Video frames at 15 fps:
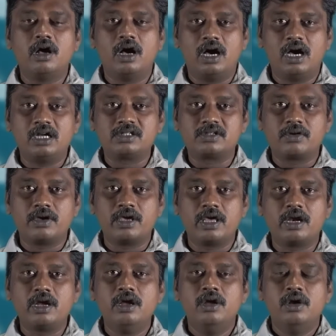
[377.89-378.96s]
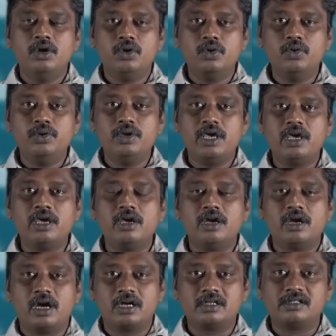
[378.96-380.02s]
R square 2A
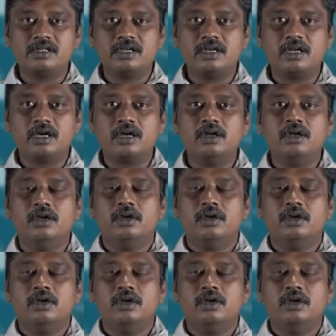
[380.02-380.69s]
cos theta.